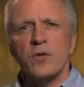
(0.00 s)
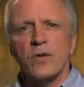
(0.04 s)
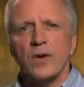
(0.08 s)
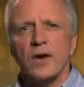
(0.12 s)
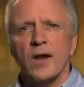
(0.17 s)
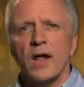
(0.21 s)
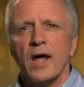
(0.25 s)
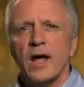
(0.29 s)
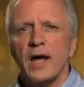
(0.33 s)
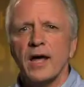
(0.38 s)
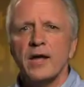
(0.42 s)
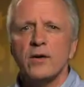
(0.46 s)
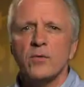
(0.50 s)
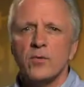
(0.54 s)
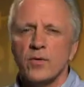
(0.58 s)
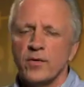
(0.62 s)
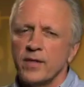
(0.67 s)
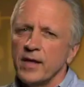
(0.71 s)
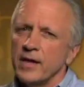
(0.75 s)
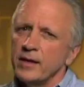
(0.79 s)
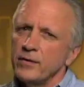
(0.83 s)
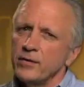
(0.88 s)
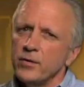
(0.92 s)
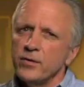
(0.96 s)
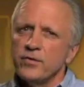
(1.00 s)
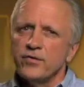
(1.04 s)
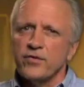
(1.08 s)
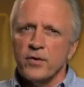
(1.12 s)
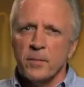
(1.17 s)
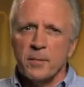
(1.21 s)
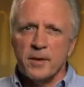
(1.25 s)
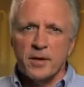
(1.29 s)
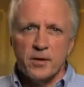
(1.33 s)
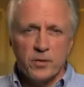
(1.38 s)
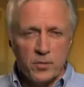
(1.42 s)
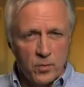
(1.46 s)
online or they knew
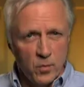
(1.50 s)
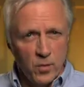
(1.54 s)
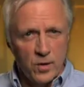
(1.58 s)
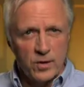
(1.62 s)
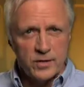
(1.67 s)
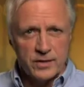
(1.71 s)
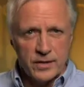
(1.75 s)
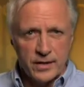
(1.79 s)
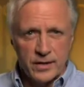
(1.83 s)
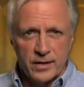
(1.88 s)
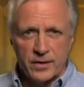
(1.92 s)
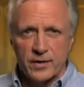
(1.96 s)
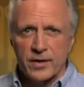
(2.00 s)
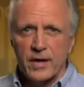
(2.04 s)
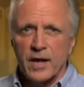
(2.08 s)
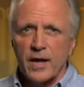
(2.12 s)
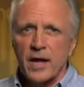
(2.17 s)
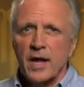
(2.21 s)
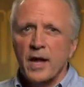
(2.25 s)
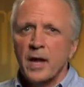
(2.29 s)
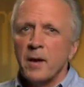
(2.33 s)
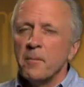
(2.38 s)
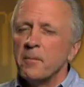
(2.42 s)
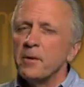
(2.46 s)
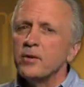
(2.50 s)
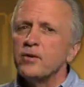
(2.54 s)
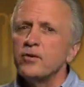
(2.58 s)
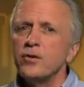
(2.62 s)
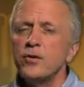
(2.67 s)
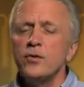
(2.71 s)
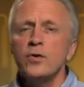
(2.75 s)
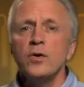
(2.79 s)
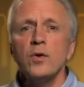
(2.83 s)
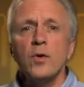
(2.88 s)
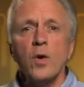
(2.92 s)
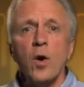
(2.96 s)
somebody who worked there. But
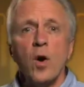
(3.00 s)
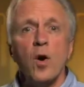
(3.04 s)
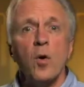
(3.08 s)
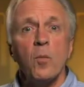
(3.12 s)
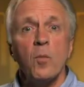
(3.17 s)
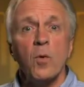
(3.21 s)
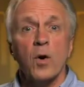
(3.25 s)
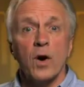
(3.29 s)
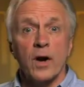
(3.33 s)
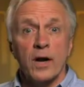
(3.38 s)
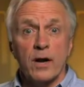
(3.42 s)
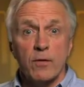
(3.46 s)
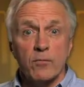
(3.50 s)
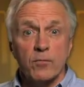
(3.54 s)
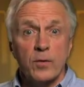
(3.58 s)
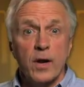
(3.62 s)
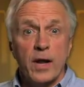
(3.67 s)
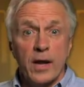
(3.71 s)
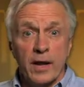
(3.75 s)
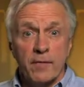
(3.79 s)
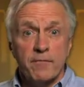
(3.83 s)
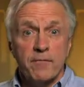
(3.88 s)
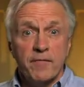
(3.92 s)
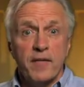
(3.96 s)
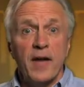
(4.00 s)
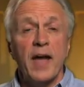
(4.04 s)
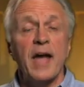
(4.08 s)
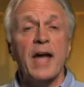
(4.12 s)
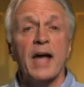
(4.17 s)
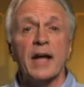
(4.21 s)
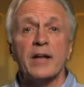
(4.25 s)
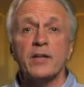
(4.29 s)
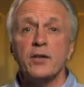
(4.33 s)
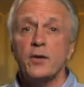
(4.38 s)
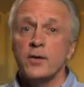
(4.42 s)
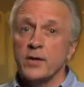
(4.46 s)
do your homework. In
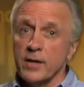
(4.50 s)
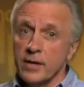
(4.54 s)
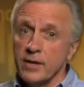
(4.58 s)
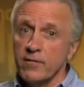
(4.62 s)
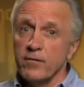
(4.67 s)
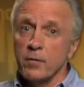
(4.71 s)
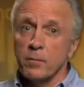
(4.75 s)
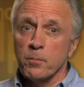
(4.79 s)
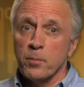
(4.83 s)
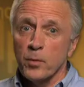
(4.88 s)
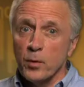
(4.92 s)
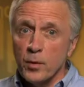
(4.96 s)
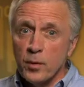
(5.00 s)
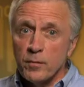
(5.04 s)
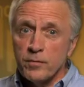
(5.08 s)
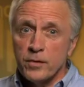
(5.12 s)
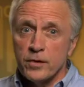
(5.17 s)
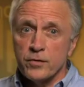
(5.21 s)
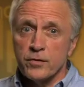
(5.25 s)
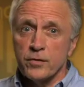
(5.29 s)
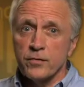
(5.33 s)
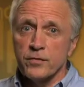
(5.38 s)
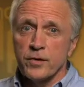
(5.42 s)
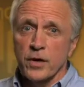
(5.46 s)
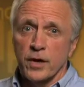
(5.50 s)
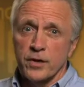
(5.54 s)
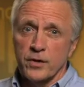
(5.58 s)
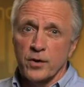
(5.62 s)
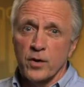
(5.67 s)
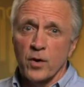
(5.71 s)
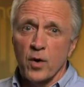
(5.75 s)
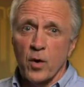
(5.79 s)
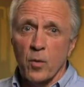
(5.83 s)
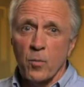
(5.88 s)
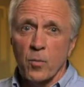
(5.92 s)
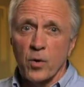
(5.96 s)
fact, you can even prove that you've done
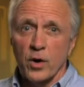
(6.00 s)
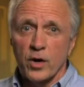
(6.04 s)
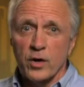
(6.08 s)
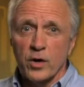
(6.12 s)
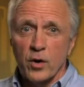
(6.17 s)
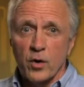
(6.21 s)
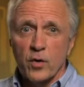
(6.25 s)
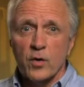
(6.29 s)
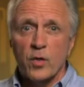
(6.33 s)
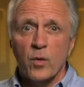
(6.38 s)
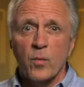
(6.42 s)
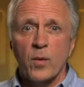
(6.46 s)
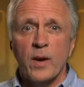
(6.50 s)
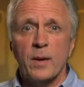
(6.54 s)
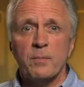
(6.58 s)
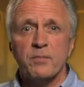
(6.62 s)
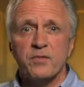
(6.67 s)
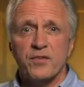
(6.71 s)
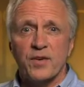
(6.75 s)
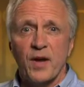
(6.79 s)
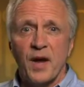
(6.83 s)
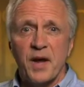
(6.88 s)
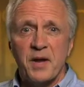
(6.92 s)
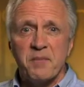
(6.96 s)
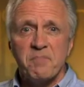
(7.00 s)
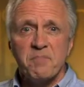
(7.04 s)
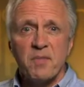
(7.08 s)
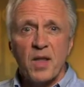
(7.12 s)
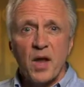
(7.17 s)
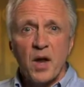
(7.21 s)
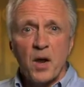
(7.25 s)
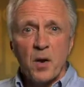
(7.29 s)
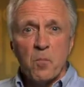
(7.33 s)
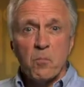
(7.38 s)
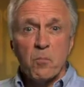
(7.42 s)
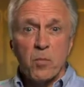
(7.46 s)
your homework. Go to the website,
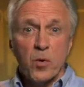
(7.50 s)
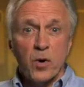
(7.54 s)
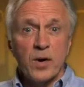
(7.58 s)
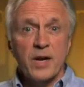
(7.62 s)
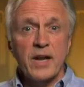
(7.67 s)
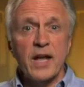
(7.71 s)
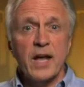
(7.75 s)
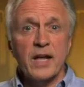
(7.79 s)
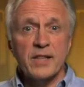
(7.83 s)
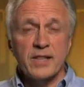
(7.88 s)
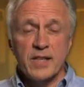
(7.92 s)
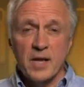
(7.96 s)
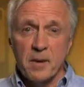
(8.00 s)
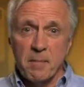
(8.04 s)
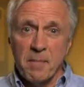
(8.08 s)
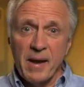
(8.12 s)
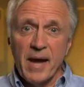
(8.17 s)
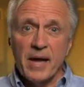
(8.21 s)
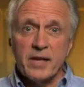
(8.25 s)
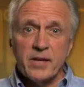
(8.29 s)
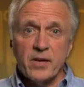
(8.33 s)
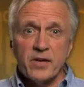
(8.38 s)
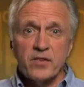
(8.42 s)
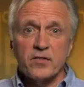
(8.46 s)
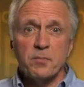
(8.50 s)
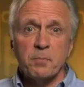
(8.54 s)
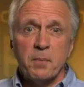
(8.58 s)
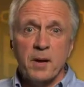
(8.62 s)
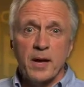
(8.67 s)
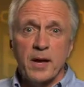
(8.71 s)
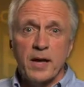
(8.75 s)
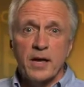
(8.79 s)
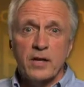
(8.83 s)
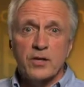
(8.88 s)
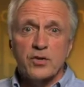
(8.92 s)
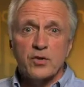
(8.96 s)
print out the About Us
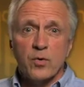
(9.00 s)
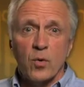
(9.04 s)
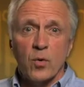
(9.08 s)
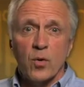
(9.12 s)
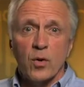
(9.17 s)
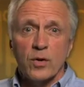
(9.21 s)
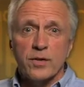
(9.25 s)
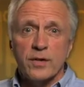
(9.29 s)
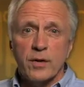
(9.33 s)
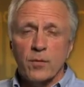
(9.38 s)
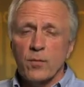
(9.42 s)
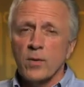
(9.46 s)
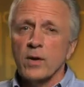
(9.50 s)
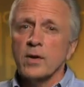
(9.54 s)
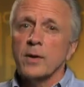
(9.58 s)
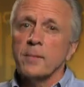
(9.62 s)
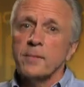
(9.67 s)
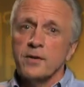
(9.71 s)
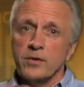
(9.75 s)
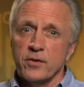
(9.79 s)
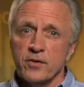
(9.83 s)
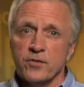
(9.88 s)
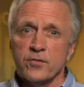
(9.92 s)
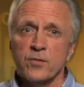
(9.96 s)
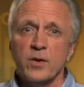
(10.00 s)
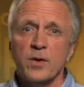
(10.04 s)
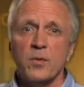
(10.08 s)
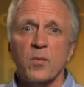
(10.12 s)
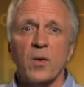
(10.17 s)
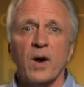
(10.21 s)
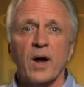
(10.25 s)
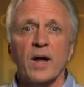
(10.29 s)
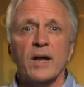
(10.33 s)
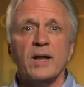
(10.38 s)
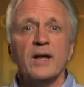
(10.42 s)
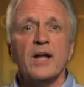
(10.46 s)
page on the, well, let me just
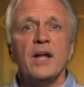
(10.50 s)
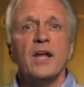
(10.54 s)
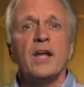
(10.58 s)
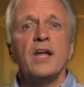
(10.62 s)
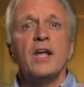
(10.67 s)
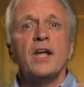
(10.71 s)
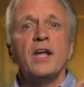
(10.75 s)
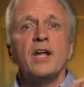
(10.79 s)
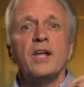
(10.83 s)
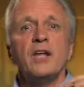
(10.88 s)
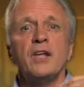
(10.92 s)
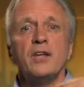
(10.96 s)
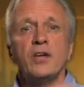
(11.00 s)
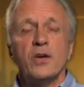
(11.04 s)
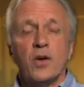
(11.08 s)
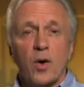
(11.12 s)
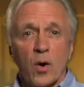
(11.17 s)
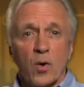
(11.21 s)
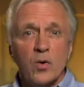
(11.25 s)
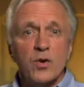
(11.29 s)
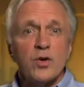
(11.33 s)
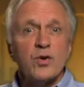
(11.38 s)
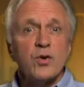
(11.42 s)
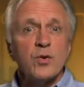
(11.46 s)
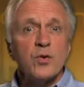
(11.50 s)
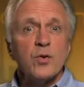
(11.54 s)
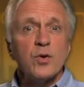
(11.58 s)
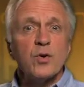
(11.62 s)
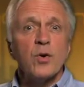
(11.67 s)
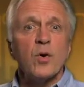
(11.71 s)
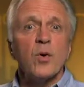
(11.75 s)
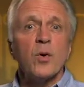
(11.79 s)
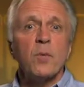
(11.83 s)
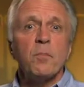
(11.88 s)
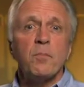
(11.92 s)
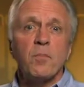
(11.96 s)
rewind. You go to
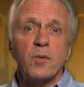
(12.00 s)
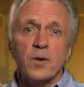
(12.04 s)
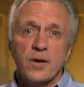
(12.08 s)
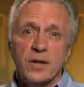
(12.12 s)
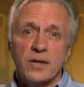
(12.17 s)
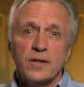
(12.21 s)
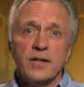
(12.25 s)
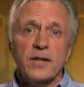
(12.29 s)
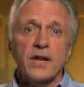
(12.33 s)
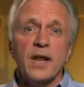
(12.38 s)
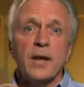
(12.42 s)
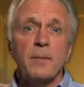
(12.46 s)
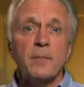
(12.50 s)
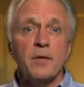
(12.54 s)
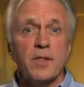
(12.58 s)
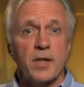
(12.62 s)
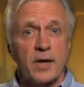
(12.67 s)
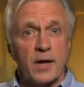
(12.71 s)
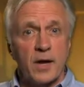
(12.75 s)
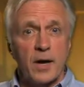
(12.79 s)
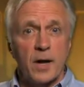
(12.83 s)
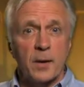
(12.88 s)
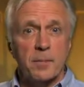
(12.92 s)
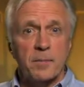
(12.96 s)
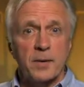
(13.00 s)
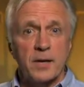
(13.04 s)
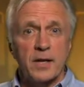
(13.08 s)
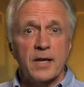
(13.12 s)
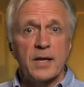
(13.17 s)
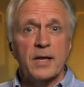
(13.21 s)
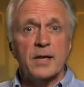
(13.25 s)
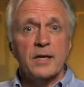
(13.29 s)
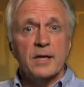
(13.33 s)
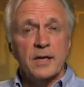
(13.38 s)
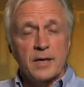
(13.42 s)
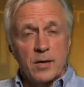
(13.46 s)
Google, put in the name of the
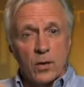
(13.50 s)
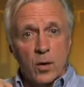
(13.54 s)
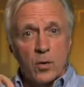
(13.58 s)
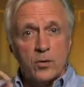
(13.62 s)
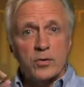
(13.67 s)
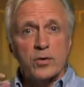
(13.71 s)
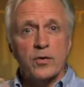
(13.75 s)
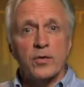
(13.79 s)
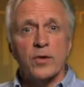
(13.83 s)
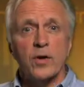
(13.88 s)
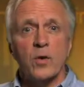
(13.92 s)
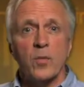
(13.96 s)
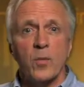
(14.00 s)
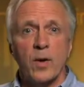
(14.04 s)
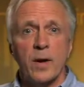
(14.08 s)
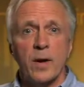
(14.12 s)
company, go to their